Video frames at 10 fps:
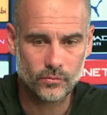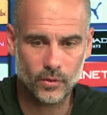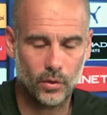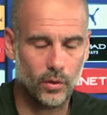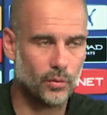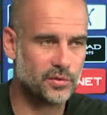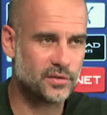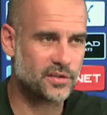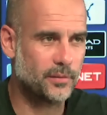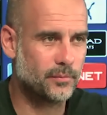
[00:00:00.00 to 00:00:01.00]
You're always the
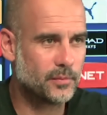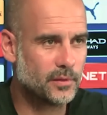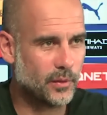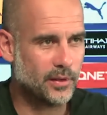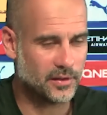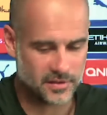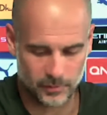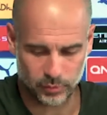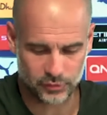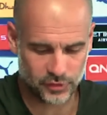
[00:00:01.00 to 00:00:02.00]
same. You're in the
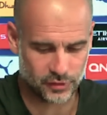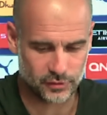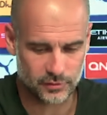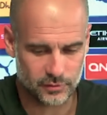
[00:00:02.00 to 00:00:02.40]
same position.